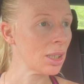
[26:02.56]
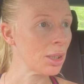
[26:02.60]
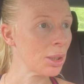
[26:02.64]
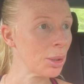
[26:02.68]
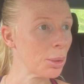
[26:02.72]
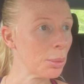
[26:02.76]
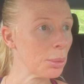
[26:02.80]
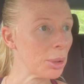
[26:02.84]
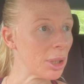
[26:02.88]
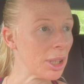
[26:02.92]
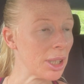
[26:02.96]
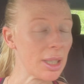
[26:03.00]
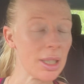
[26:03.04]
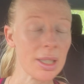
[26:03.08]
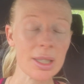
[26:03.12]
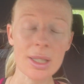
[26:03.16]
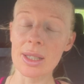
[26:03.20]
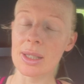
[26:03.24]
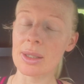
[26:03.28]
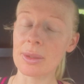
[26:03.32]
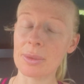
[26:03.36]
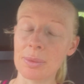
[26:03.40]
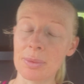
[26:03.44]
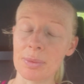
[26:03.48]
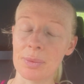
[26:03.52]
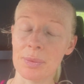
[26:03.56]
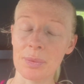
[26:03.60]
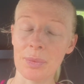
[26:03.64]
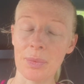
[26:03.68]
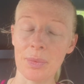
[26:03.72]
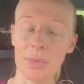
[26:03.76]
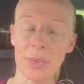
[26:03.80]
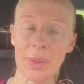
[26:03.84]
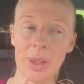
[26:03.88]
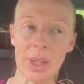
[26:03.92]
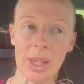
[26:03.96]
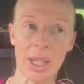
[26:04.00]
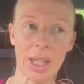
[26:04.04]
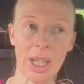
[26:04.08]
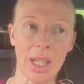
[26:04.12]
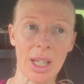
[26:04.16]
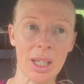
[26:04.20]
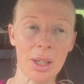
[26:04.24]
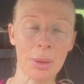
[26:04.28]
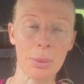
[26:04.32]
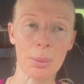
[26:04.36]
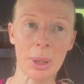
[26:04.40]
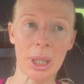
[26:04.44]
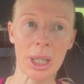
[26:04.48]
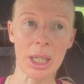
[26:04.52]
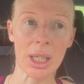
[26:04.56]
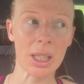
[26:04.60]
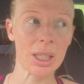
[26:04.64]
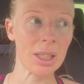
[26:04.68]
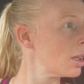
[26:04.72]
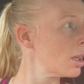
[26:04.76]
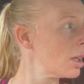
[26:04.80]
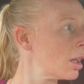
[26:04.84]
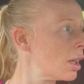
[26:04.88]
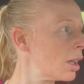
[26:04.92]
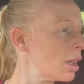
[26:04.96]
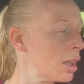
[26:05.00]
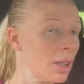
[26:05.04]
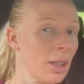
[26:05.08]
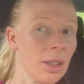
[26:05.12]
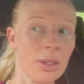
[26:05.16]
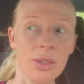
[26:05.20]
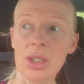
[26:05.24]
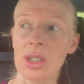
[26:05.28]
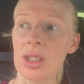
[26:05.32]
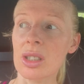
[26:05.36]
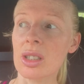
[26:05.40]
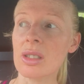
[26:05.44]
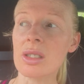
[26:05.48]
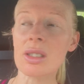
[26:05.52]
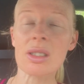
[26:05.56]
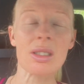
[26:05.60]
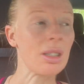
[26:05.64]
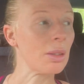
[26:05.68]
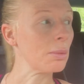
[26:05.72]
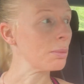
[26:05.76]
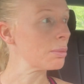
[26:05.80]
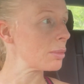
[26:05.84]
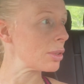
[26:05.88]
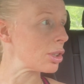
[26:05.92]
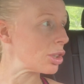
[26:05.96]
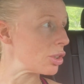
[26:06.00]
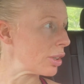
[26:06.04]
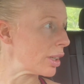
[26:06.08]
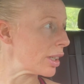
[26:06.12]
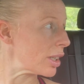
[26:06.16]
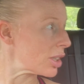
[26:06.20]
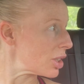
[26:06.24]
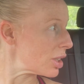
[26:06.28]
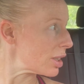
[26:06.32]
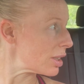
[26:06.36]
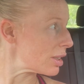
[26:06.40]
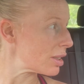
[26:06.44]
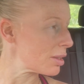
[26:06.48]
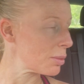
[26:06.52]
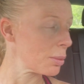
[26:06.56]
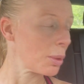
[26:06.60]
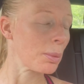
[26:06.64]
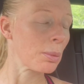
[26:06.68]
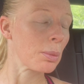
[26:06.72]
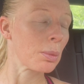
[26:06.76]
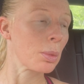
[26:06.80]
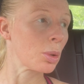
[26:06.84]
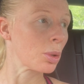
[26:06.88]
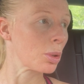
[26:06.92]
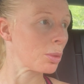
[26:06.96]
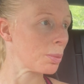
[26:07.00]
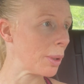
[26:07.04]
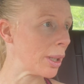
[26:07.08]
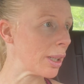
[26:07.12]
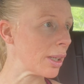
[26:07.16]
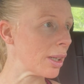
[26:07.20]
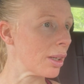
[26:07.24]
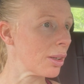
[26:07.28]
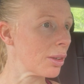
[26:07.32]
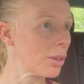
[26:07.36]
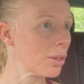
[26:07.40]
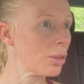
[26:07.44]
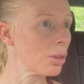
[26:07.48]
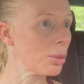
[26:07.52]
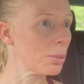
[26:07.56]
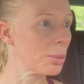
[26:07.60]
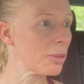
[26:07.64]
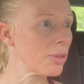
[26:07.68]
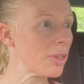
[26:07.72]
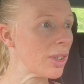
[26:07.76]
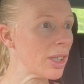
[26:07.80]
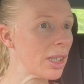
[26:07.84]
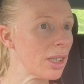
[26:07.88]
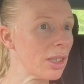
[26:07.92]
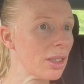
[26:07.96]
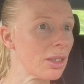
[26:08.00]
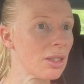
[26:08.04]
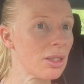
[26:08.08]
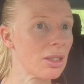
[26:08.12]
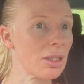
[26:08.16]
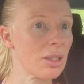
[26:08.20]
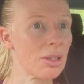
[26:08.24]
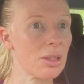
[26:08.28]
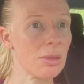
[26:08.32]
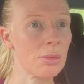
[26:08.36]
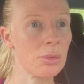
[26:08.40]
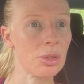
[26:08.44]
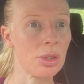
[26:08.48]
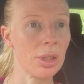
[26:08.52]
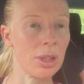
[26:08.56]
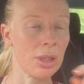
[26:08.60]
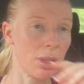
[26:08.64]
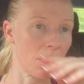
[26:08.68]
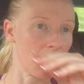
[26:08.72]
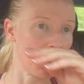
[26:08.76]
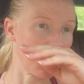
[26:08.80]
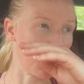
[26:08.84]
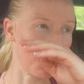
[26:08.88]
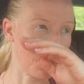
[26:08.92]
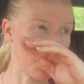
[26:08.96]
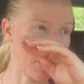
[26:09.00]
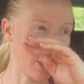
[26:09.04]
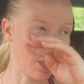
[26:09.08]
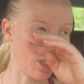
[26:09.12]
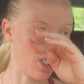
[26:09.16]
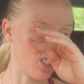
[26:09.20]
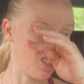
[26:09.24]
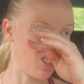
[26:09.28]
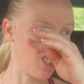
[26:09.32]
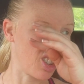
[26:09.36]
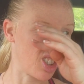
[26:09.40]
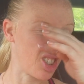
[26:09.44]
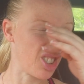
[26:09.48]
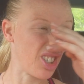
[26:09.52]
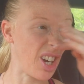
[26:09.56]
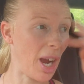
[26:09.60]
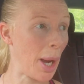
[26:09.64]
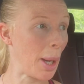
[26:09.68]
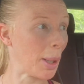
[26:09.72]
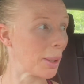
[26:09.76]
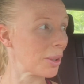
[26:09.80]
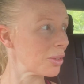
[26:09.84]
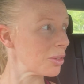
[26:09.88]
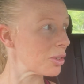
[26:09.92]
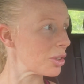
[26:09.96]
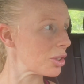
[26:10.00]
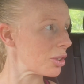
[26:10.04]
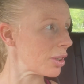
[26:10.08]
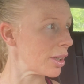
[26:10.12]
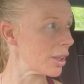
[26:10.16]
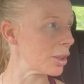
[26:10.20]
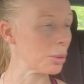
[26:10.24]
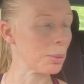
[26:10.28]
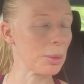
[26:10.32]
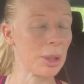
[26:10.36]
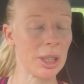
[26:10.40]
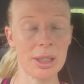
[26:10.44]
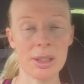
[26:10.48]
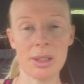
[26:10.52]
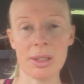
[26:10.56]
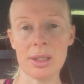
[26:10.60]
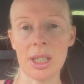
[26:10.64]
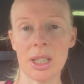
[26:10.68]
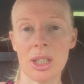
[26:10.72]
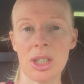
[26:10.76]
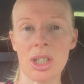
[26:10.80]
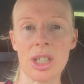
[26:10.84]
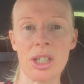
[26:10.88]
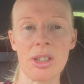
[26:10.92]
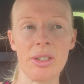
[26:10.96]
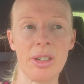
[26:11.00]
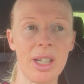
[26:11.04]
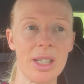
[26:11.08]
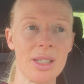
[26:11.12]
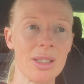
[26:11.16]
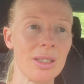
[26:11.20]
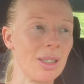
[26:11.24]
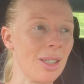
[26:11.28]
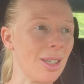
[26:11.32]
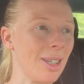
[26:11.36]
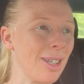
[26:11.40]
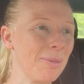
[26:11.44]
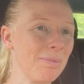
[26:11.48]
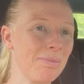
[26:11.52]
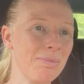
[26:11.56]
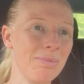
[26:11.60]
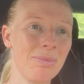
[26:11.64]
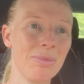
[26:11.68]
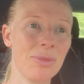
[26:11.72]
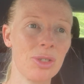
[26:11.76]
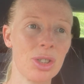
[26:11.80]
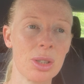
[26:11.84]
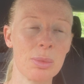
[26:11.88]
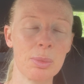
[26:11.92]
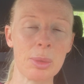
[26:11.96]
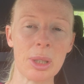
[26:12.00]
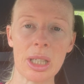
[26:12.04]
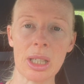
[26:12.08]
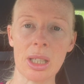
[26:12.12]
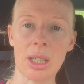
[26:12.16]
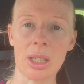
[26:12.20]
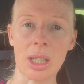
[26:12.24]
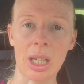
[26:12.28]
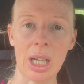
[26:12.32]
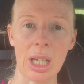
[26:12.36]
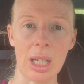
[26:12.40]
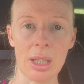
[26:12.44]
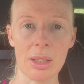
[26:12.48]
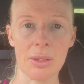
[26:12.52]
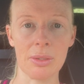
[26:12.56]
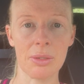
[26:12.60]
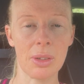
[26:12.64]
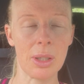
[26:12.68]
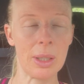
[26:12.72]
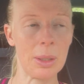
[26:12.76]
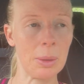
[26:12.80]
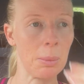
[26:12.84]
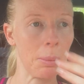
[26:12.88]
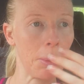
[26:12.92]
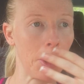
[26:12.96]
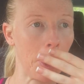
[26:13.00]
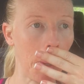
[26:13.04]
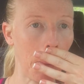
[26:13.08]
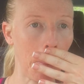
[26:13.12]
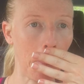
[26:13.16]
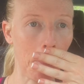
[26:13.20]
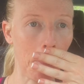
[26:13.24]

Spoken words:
but it is. And I'm back. Just done some stretches, walked back out. I thought it'd be really nice to do some stretches back on the track, on the trail bit, because it's actually grassy. Just been eaten alive a little bit.